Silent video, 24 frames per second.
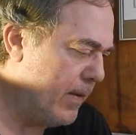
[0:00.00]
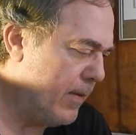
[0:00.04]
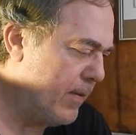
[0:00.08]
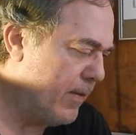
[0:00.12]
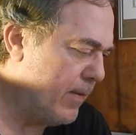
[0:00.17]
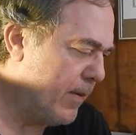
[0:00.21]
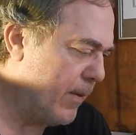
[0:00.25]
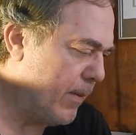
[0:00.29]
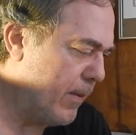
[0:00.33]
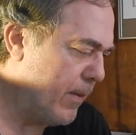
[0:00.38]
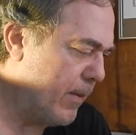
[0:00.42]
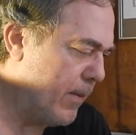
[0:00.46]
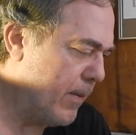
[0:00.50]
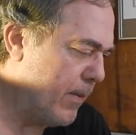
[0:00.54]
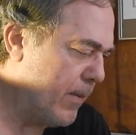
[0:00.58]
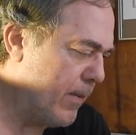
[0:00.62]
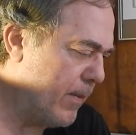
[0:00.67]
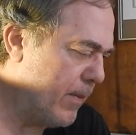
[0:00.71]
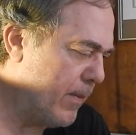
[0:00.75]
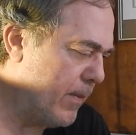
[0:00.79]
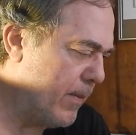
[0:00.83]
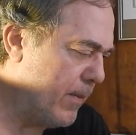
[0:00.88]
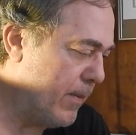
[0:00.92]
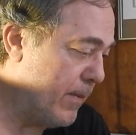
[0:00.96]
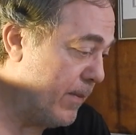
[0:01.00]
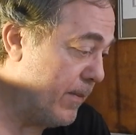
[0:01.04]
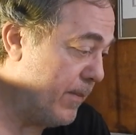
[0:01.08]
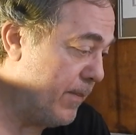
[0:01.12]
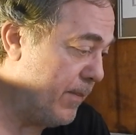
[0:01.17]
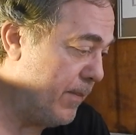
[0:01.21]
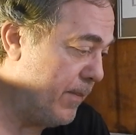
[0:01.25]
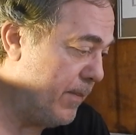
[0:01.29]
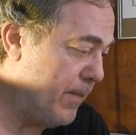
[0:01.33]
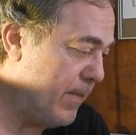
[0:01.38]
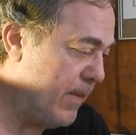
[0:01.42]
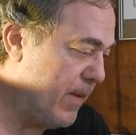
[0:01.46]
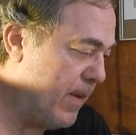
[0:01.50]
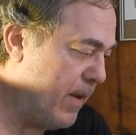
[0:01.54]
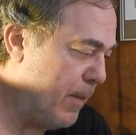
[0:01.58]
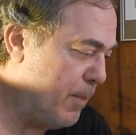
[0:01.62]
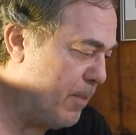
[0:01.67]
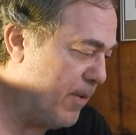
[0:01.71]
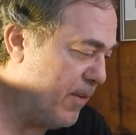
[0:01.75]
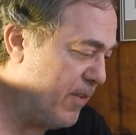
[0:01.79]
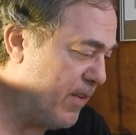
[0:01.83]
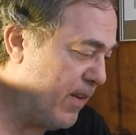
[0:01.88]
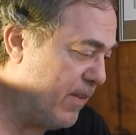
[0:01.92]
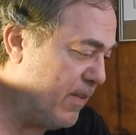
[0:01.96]
So, they
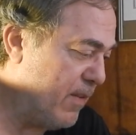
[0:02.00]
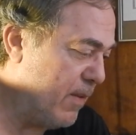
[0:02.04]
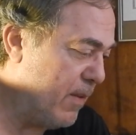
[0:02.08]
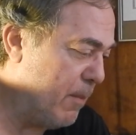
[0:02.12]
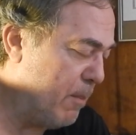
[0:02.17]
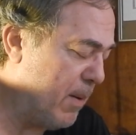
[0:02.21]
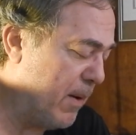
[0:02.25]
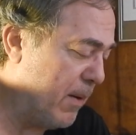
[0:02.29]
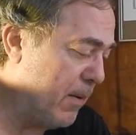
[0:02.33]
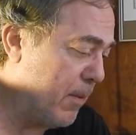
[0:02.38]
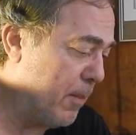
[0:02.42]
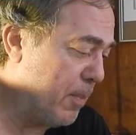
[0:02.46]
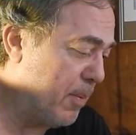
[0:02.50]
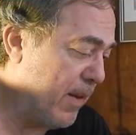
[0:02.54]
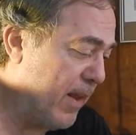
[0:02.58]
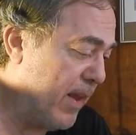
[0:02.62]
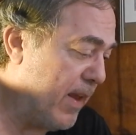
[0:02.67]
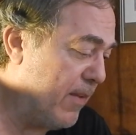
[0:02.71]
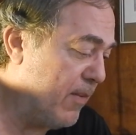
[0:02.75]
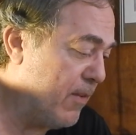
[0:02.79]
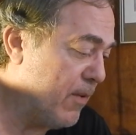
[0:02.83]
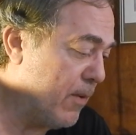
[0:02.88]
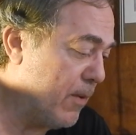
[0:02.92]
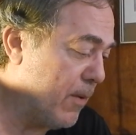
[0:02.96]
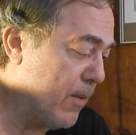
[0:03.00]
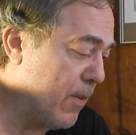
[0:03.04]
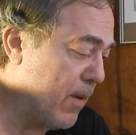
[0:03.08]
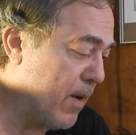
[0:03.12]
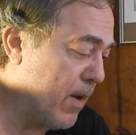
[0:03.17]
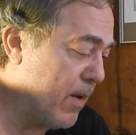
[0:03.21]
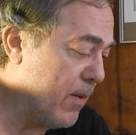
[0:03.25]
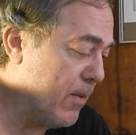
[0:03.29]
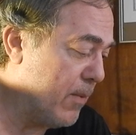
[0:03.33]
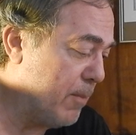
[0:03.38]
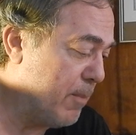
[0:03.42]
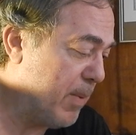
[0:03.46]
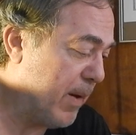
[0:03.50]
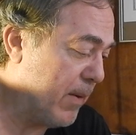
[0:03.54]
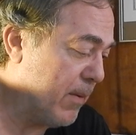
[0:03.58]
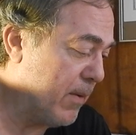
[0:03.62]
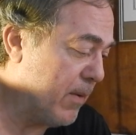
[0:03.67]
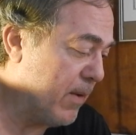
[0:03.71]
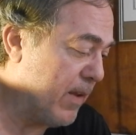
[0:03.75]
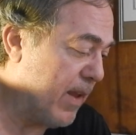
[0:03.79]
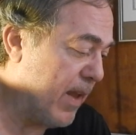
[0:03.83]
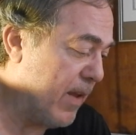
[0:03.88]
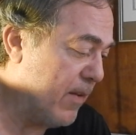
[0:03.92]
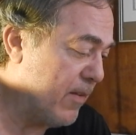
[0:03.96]
presented the burial plan to Oahu
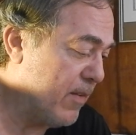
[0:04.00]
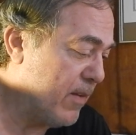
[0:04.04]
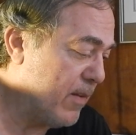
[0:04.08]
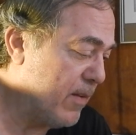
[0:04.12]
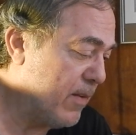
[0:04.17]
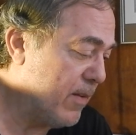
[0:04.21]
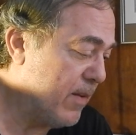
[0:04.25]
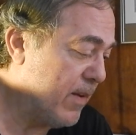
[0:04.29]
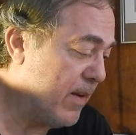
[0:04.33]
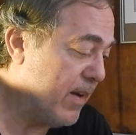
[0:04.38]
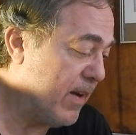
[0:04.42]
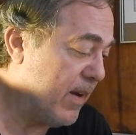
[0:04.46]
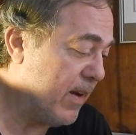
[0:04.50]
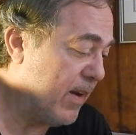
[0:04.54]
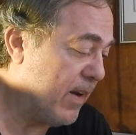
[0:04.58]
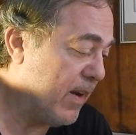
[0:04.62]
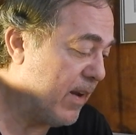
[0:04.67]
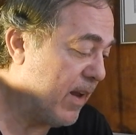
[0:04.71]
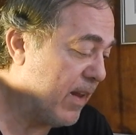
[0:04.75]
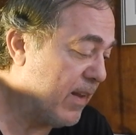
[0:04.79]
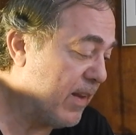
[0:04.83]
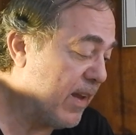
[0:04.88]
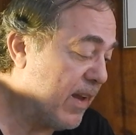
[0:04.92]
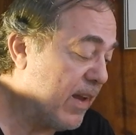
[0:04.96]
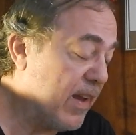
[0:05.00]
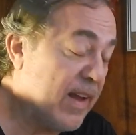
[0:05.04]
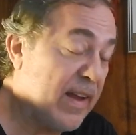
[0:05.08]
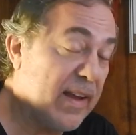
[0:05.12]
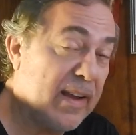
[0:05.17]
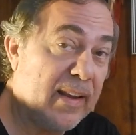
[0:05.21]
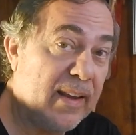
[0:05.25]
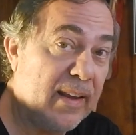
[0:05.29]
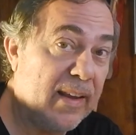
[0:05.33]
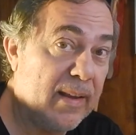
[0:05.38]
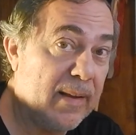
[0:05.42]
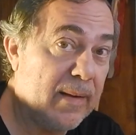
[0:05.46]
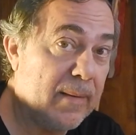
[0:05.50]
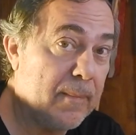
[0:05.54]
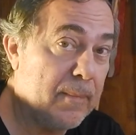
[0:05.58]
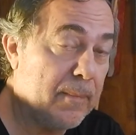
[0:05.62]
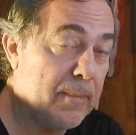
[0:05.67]
Burial Council, Kala'i.